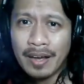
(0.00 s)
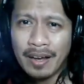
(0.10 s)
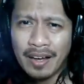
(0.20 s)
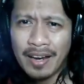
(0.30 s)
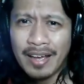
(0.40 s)

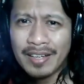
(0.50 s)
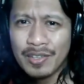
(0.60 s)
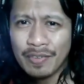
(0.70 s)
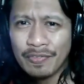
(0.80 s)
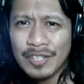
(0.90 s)

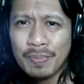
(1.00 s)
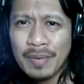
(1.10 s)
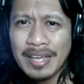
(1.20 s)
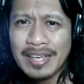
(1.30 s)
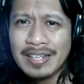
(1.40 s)
alliance of
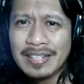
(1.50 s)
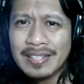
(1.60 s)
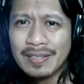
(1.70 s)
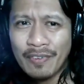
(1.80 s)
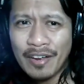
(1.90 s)

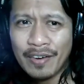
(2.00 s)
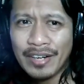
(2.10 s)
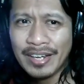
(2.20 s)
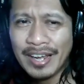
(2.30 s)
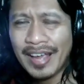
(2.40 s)
space-faring